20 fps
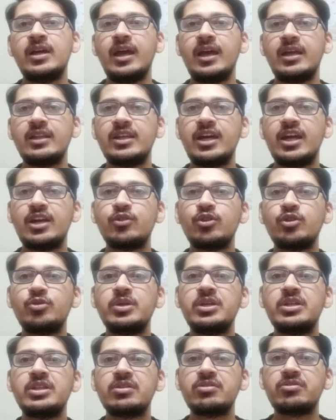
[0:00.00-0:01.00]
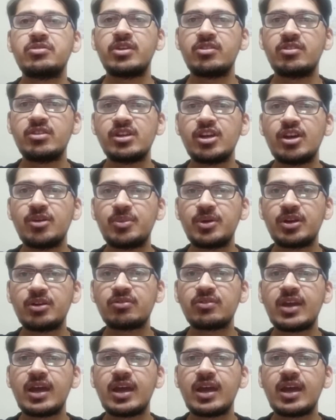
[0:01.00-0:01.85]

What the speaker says: And that would be the federal government of